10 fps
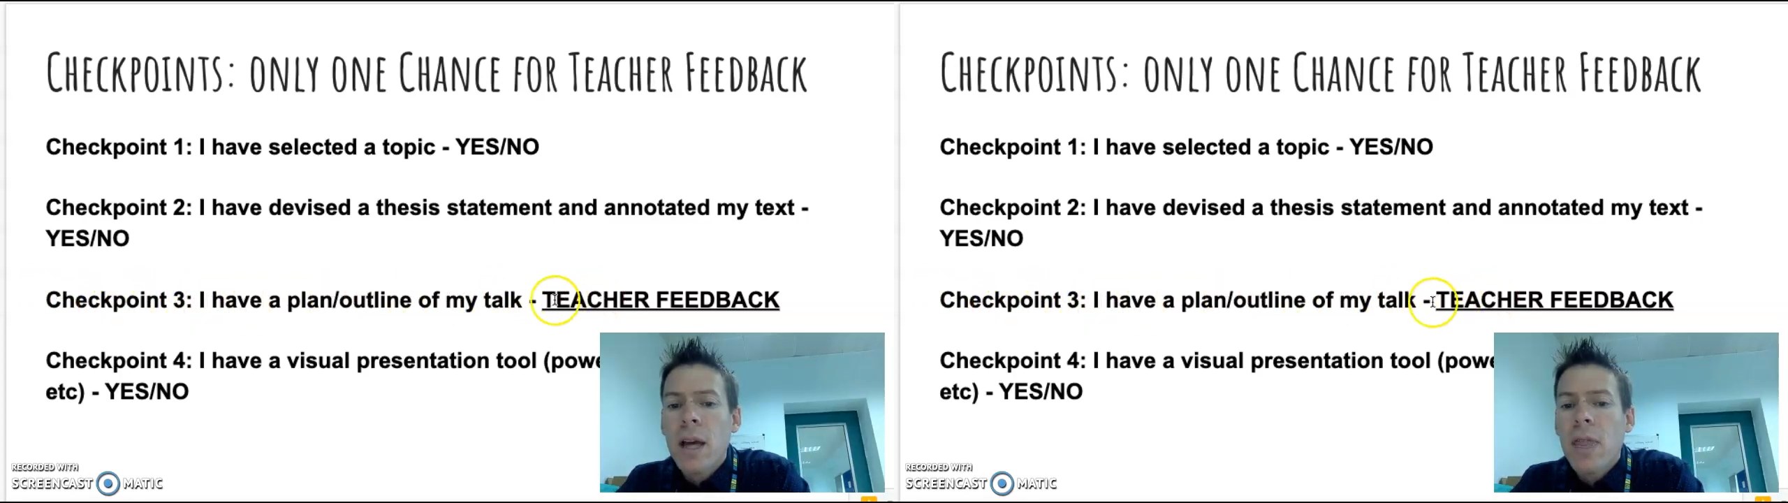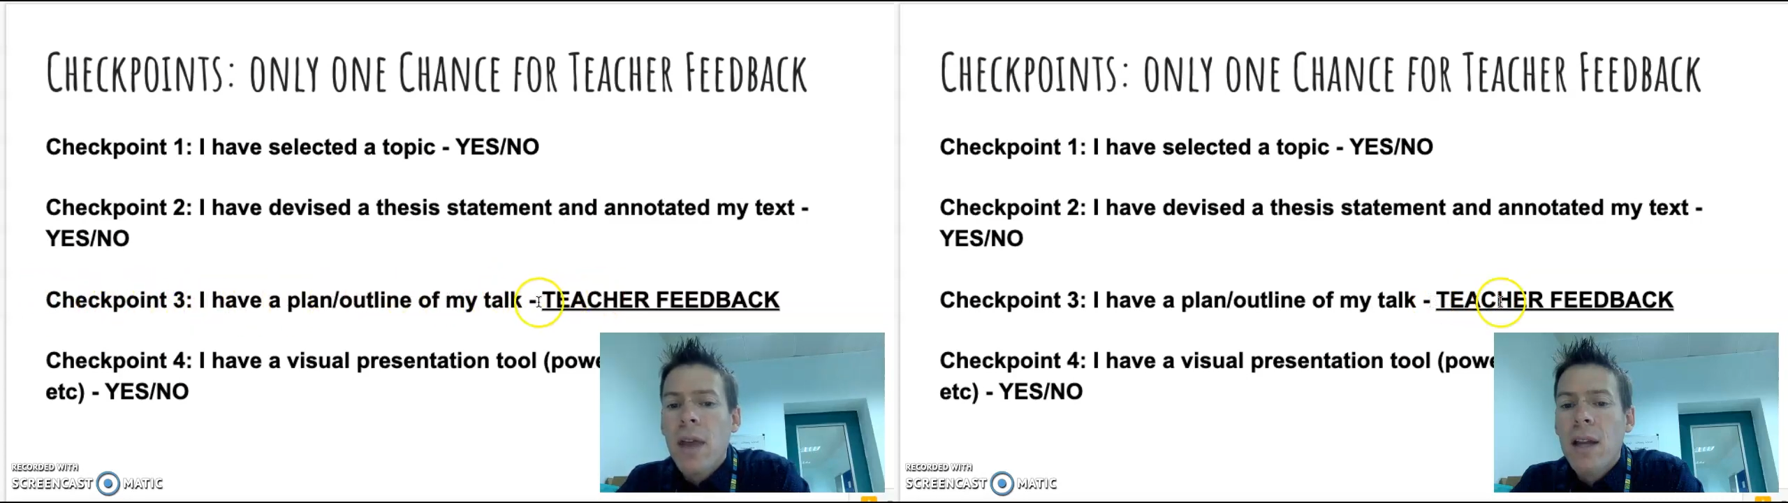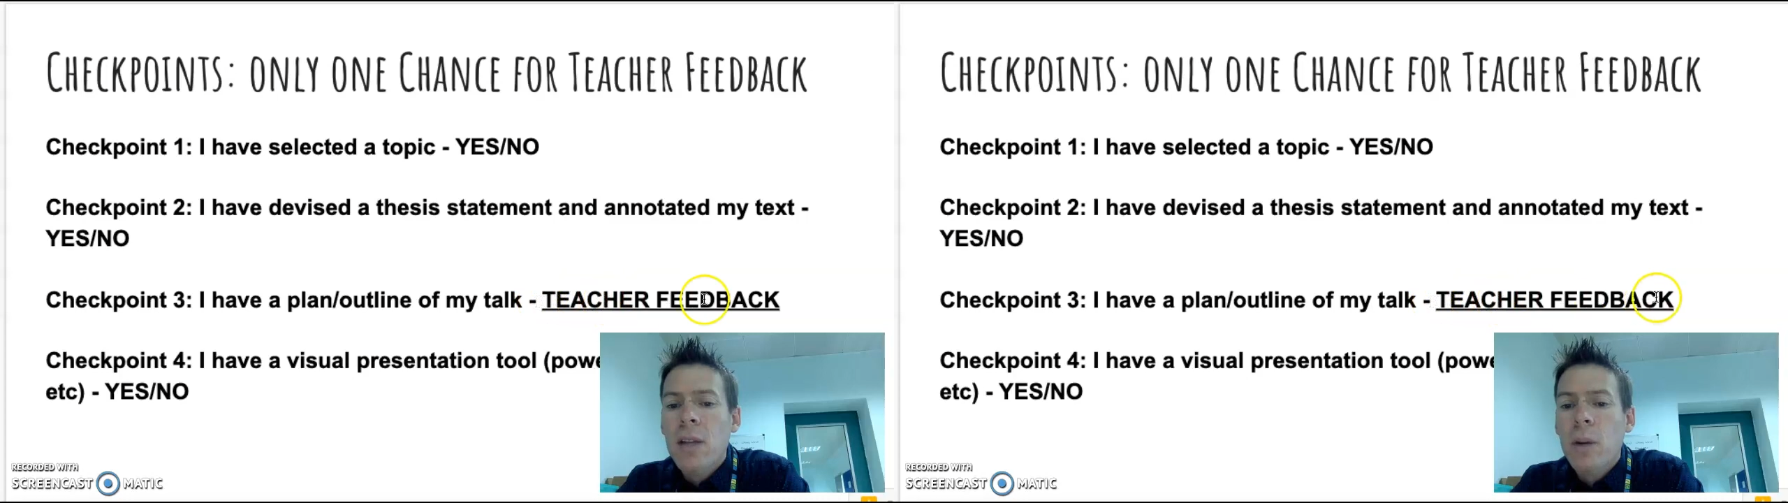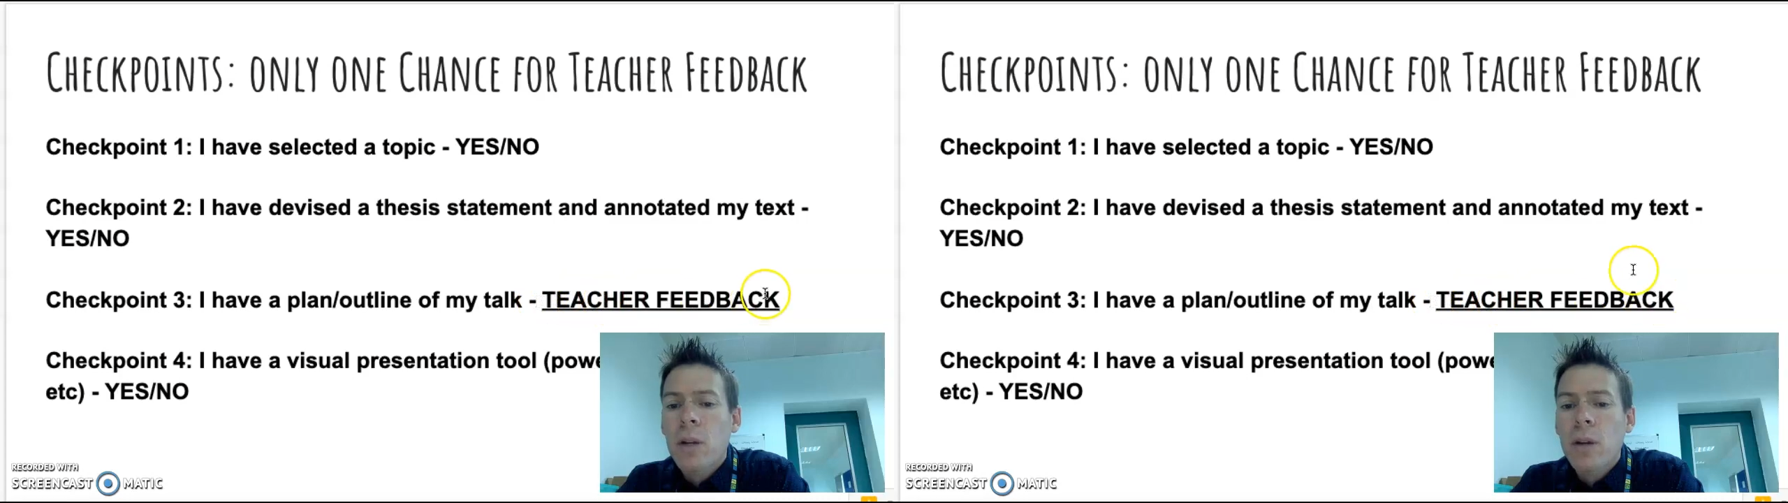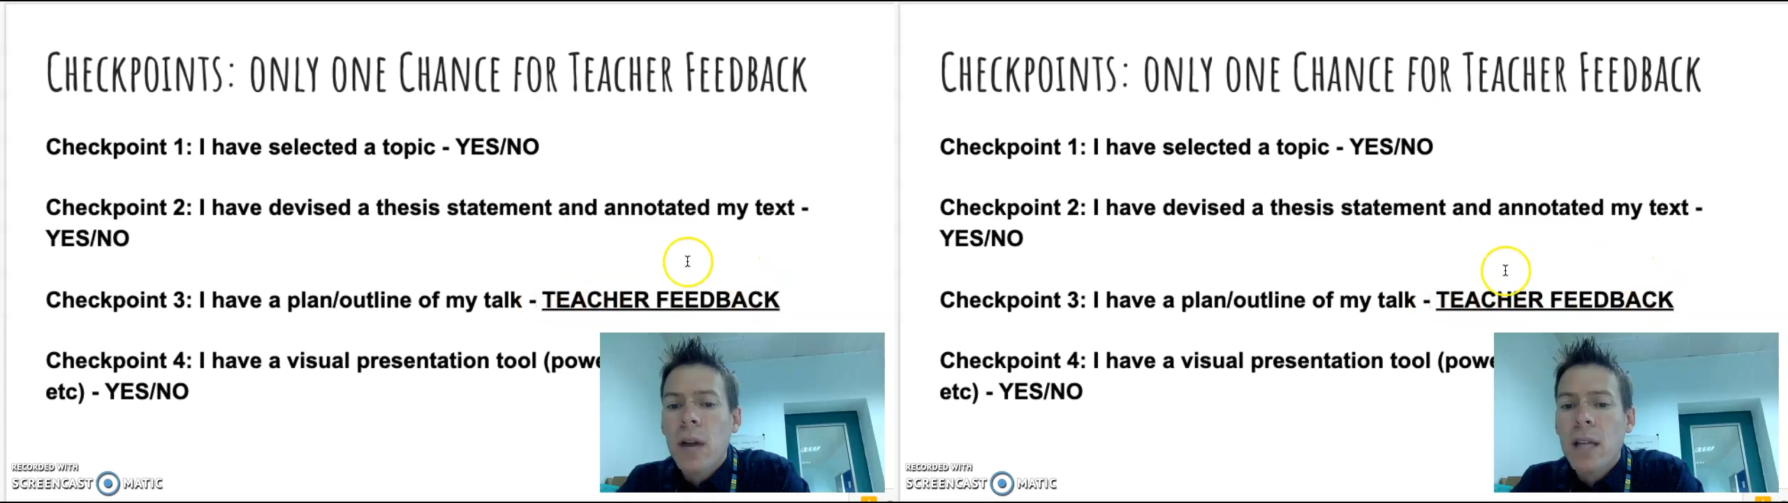That is where
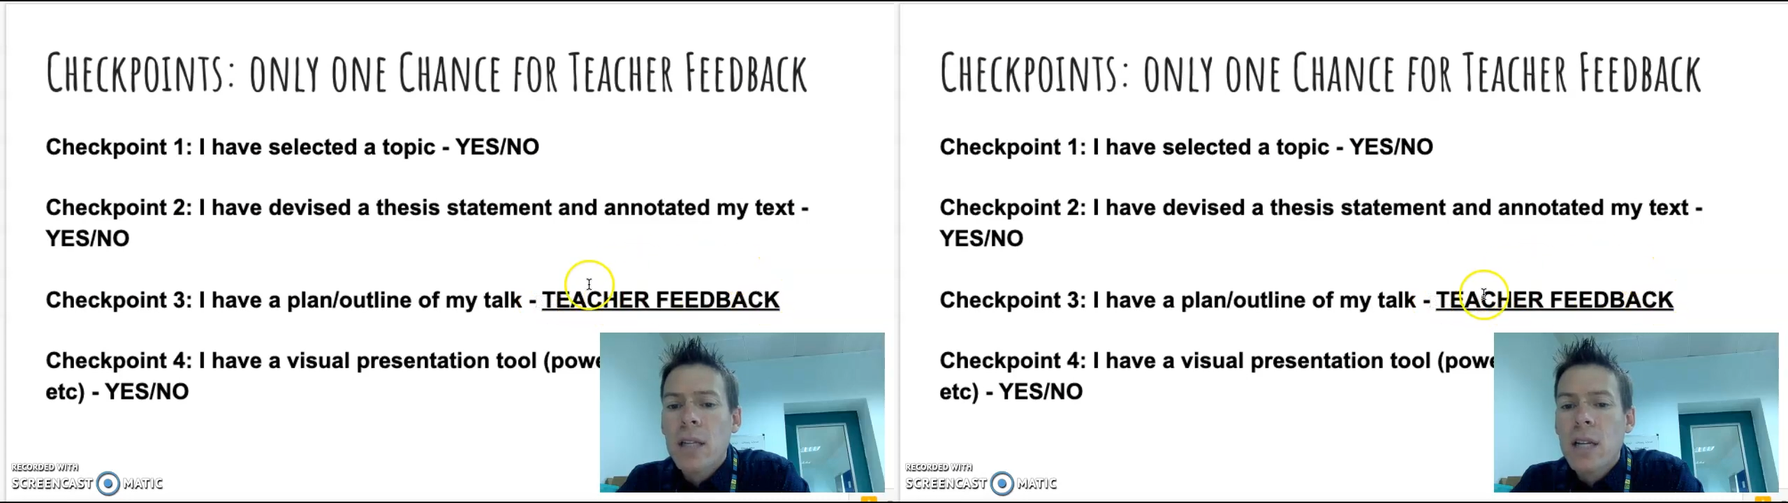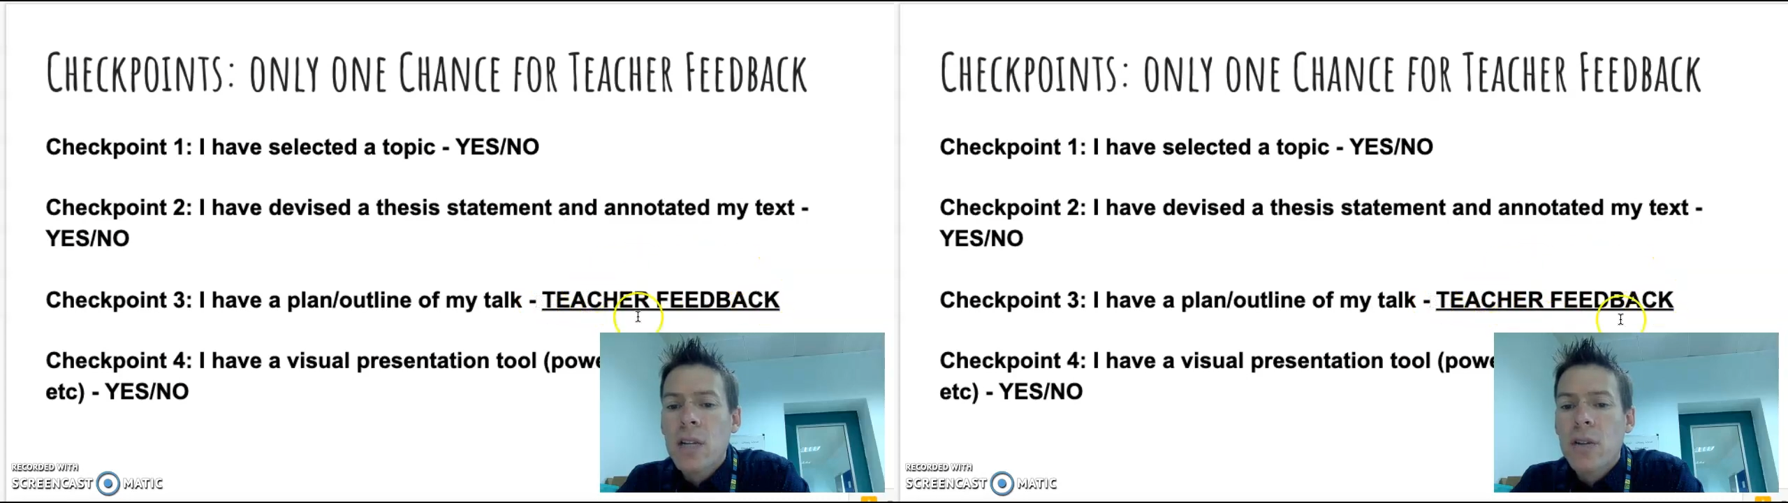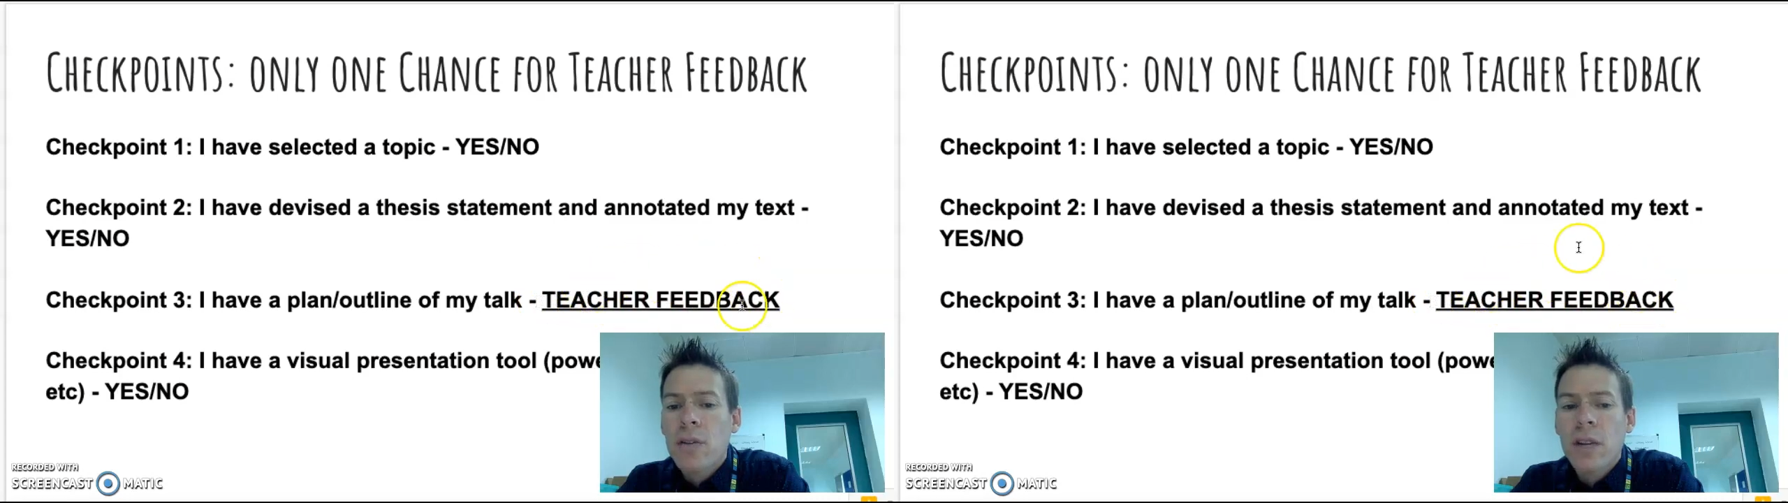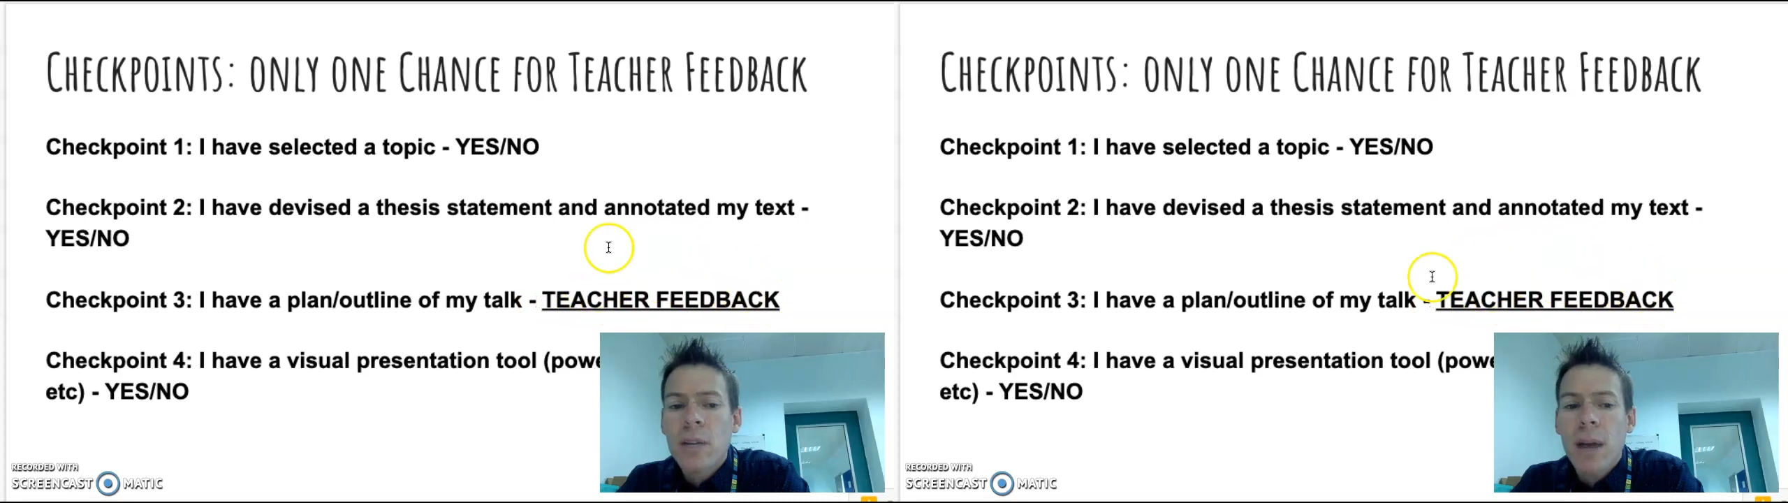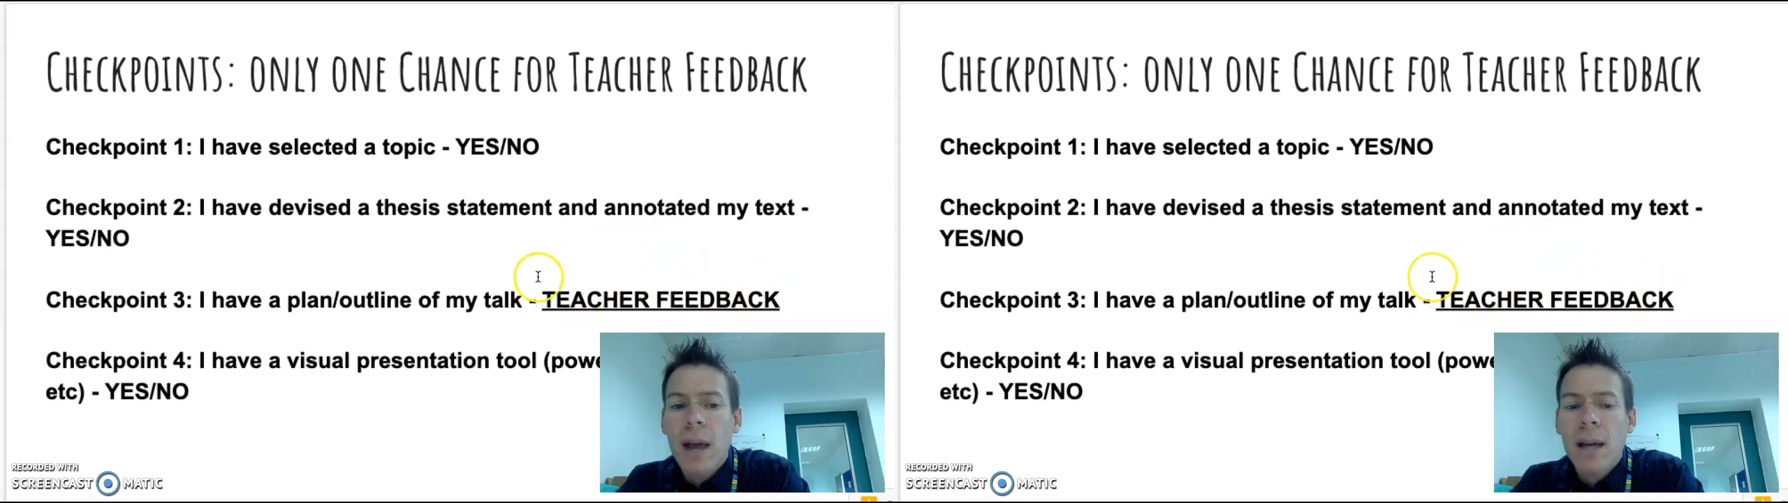you get teacher
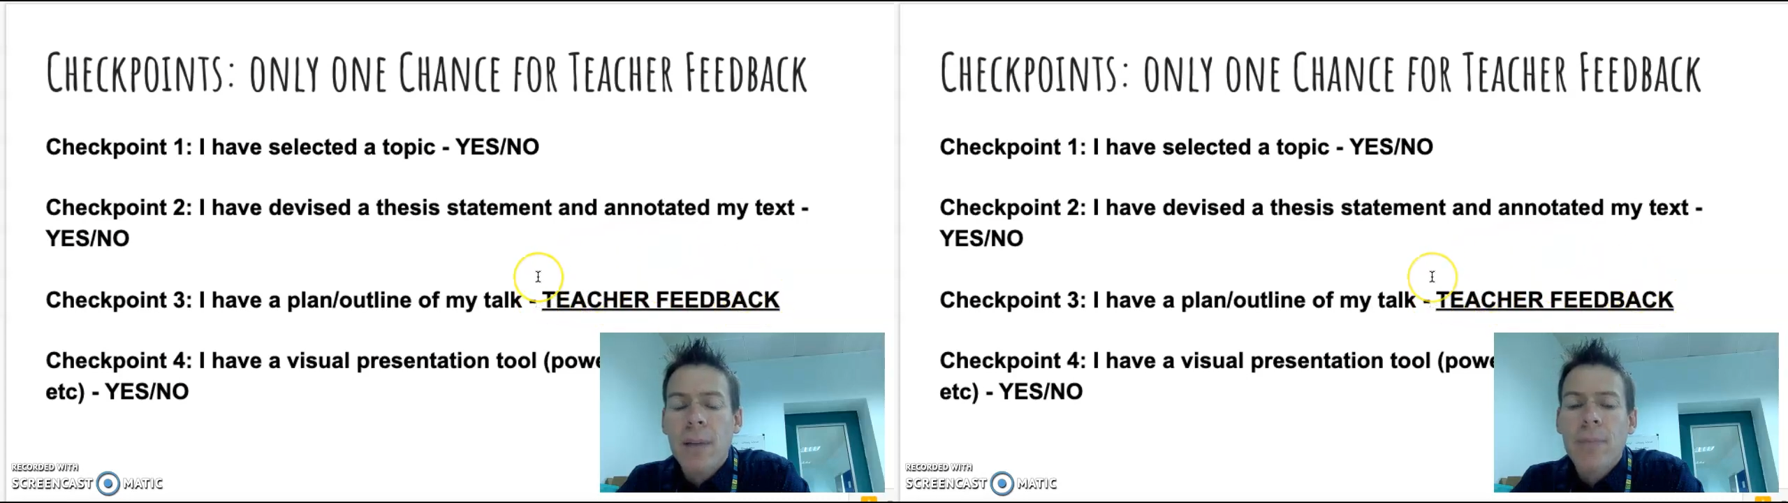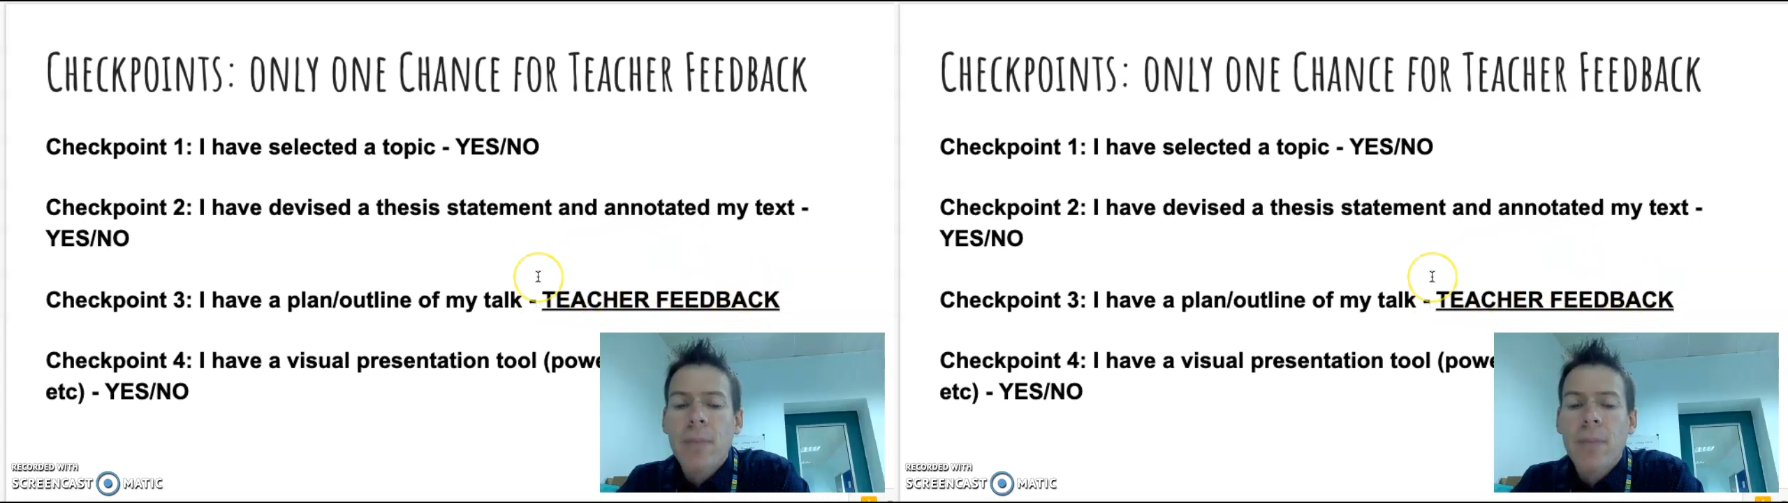feedback.